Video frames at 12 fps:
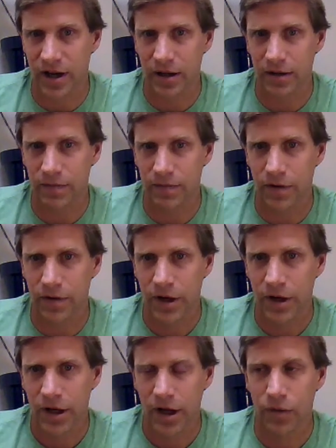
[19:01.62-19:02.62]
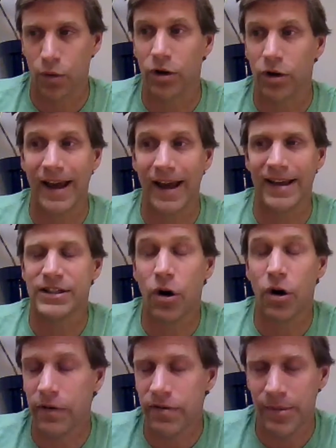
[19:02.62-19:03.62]
of uh, the world. I, it's
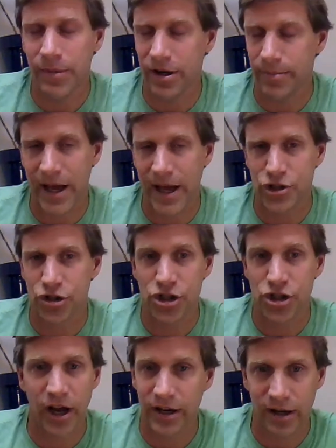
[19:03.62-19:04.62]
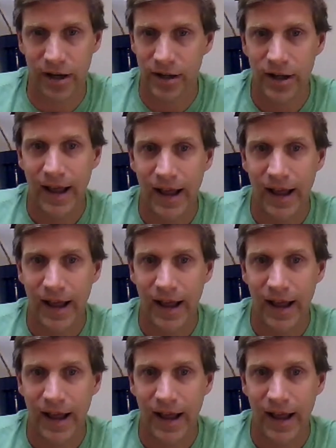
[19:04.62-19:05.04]
hard for me to imagine China